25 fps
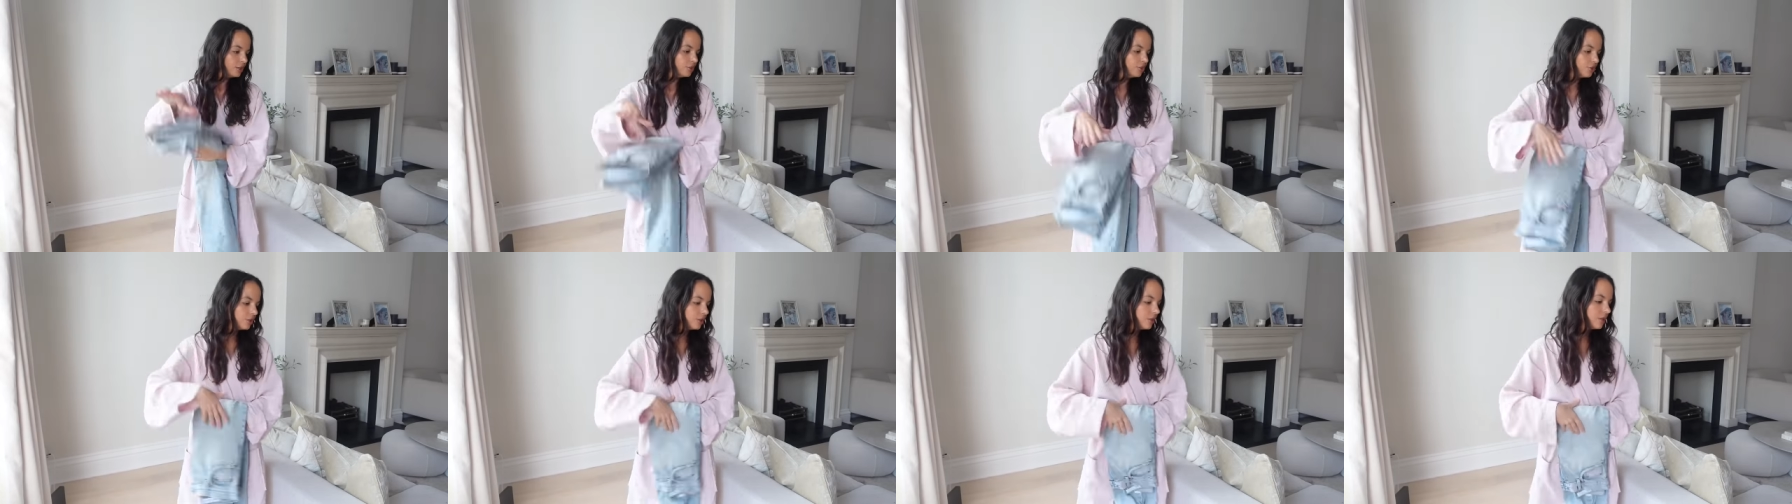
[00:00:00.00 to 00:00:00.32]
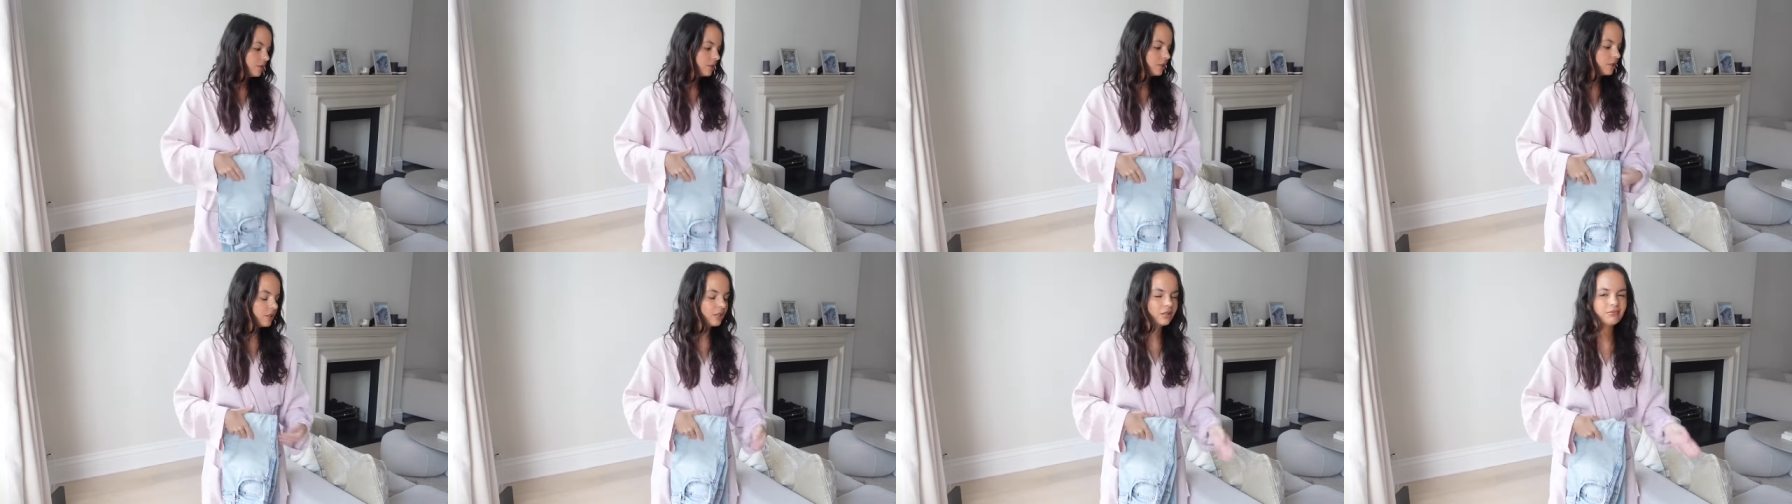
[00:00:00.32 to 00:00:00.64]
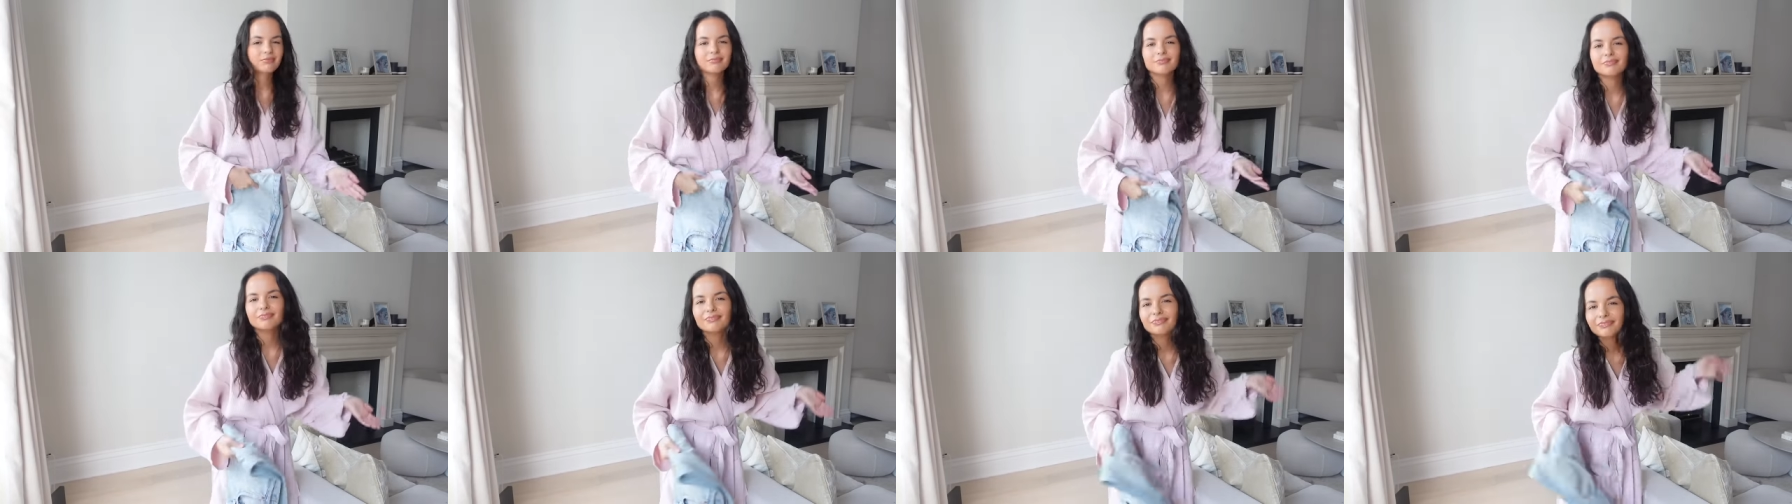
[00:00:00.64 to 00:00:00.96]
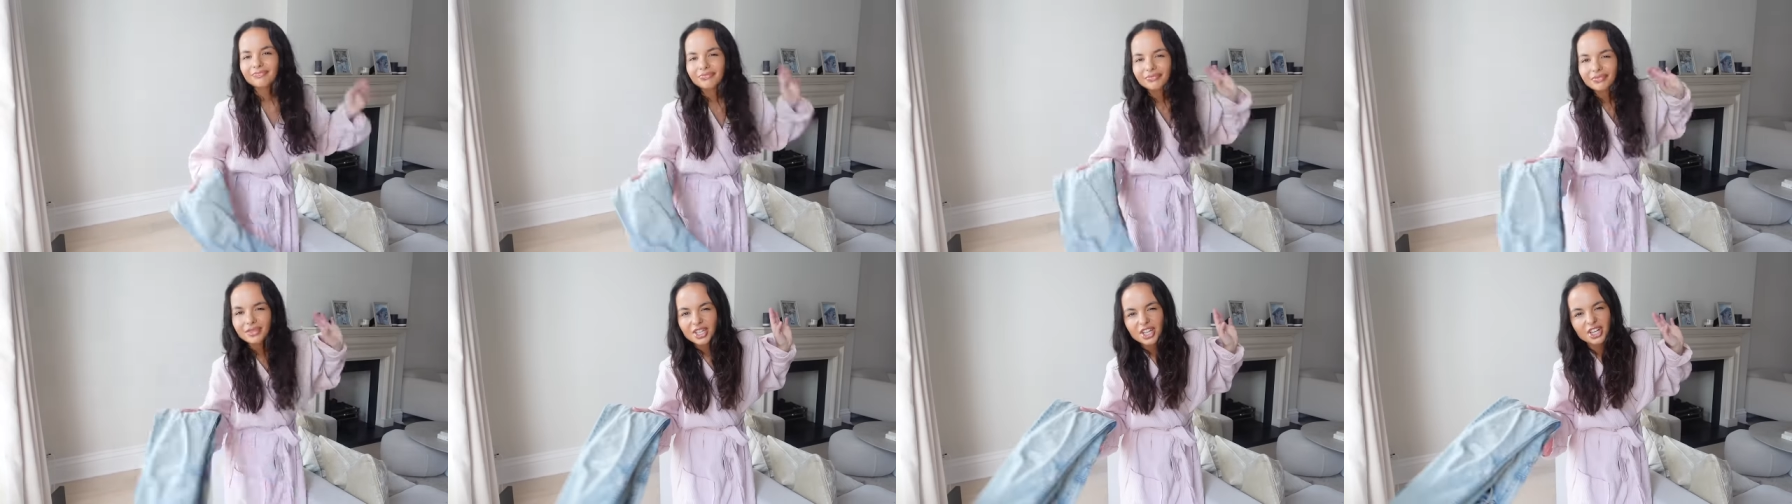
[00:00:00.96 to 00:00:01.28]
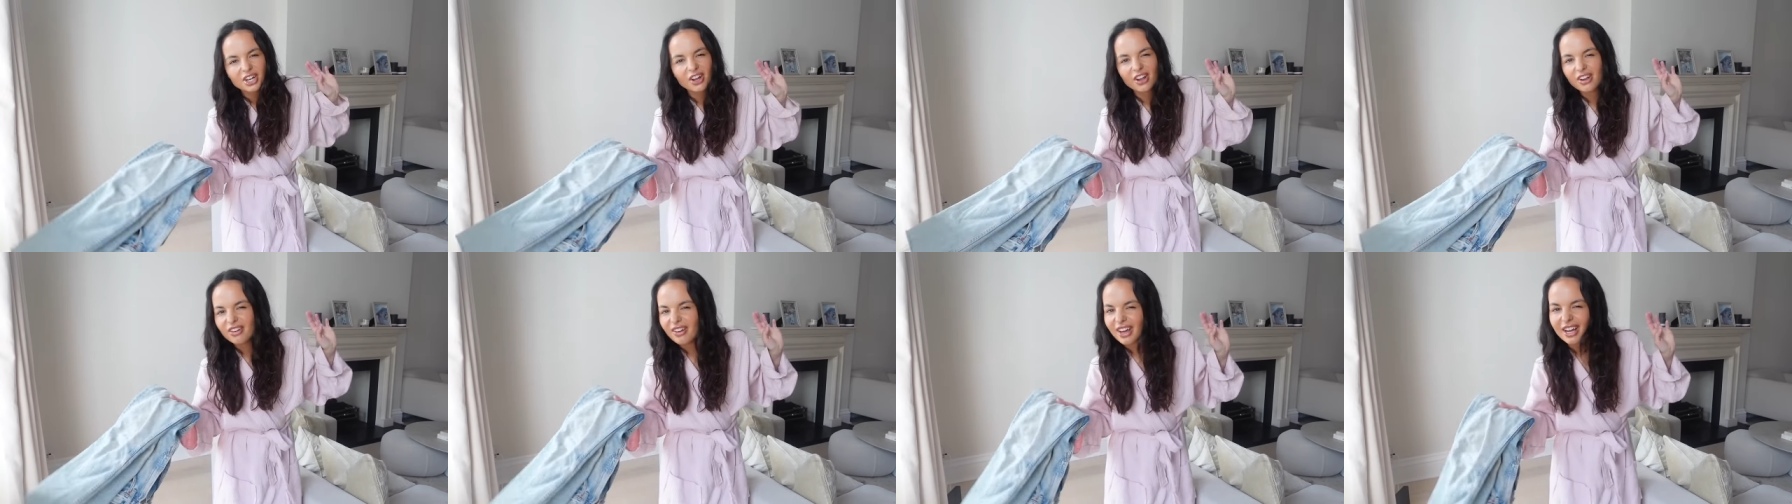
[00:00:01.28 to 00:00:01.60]
just you
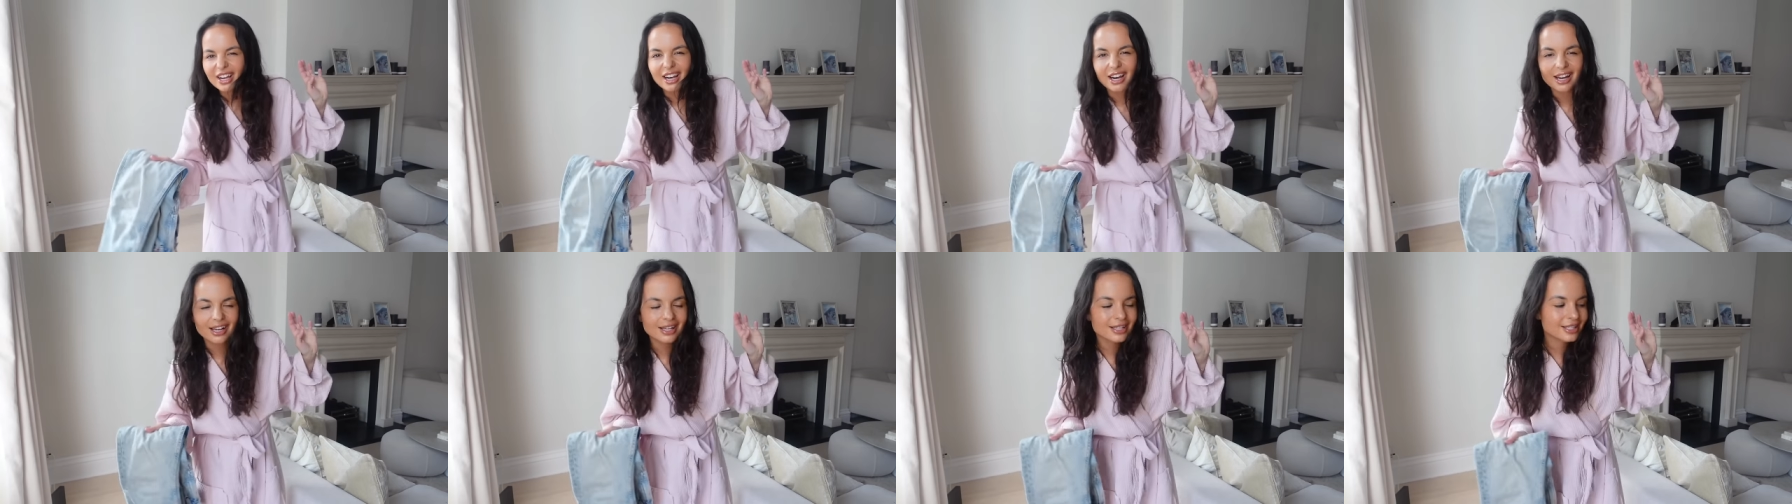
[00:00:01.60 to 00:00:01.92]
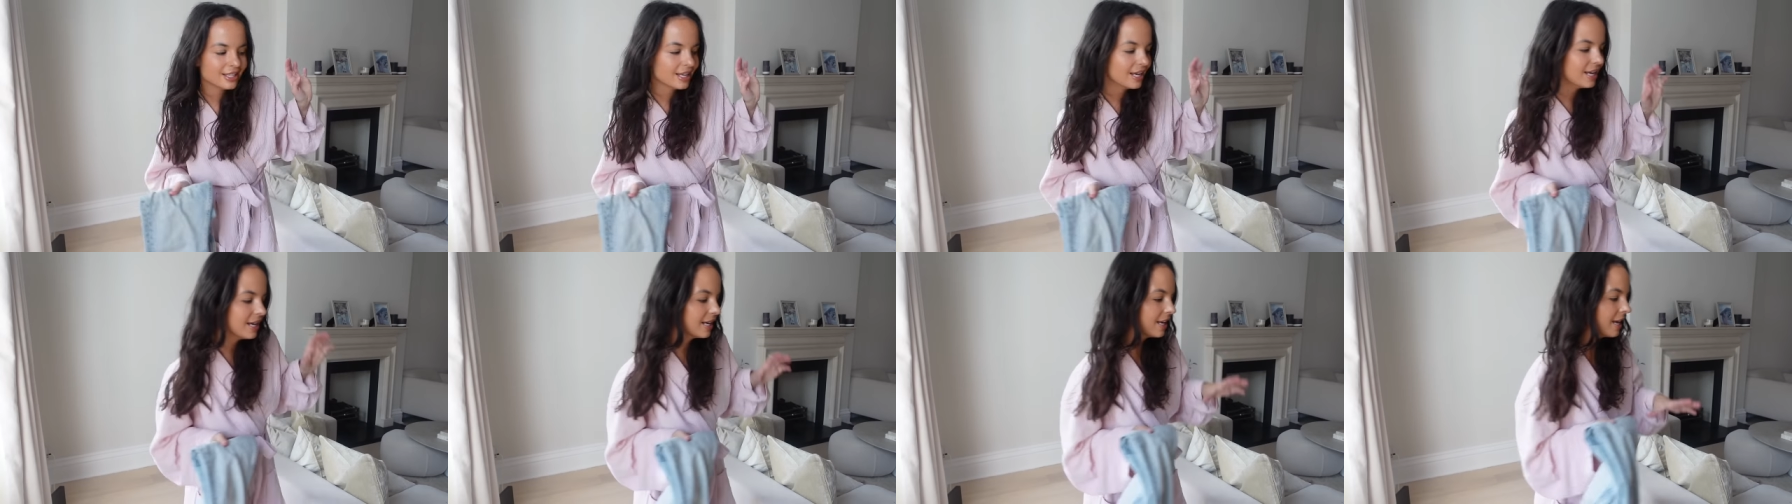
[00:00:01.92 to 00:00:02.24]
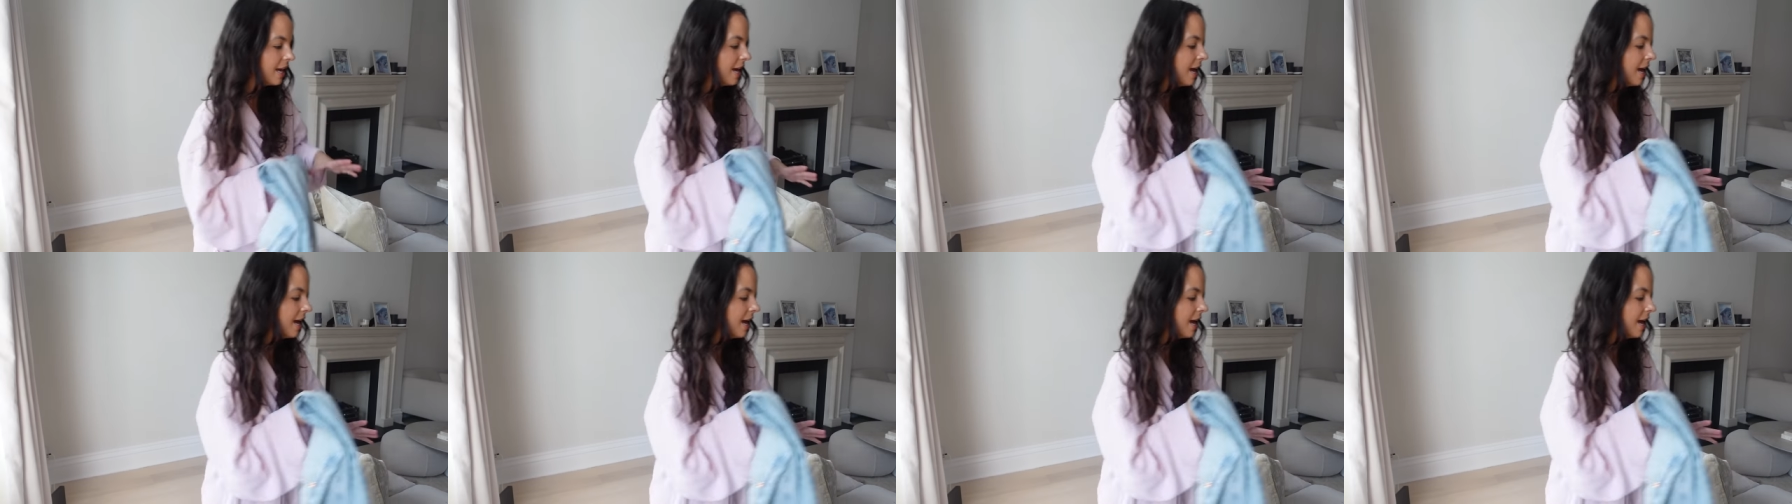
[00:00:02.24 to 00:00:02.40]
know, a classic.